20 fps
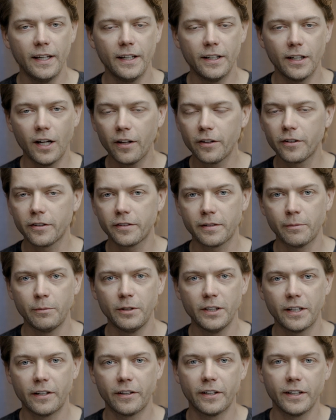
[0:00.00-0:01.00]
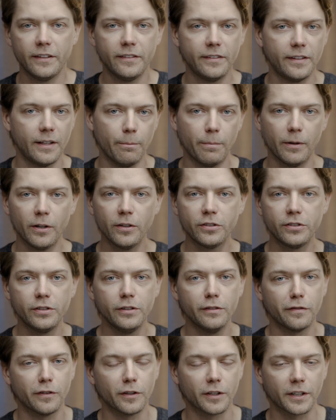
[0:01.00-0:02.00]
And other similarities, they both
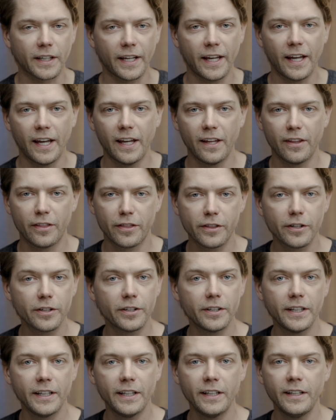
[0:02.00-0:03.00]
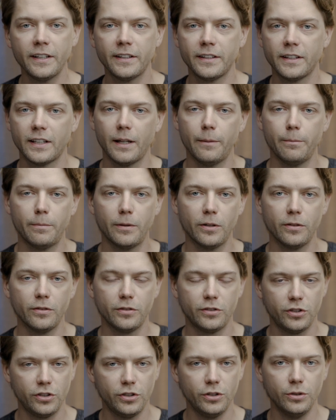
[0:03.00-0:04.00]
shoot 4K 30, they
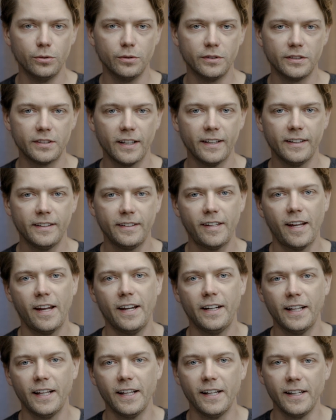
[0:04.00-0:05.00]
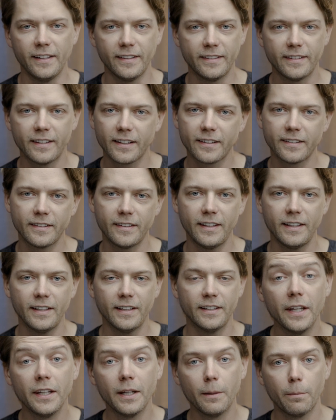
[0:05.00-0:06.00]
both shoot 1080
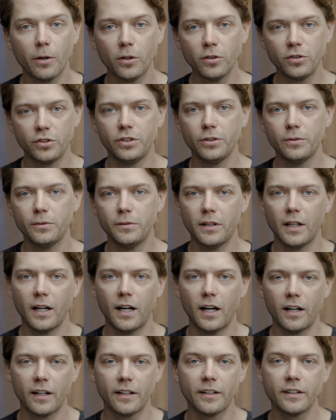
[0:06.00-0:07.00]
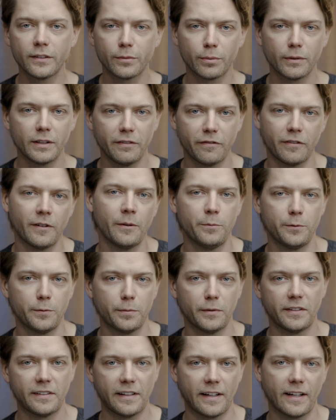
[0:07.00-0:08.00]
60, and they both shoot 120 frames
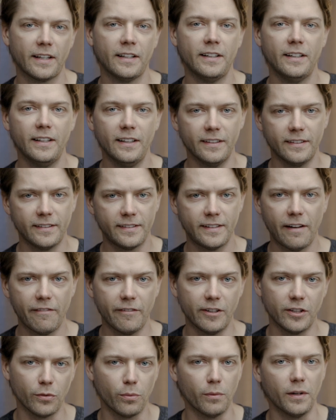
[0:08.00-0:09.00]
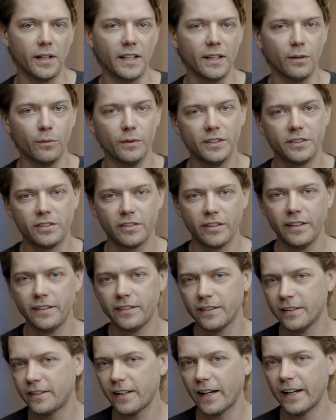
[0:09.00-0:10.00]
per second in 720, which
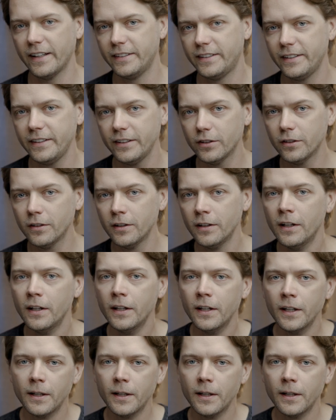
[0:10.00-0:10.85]
isn't ideal,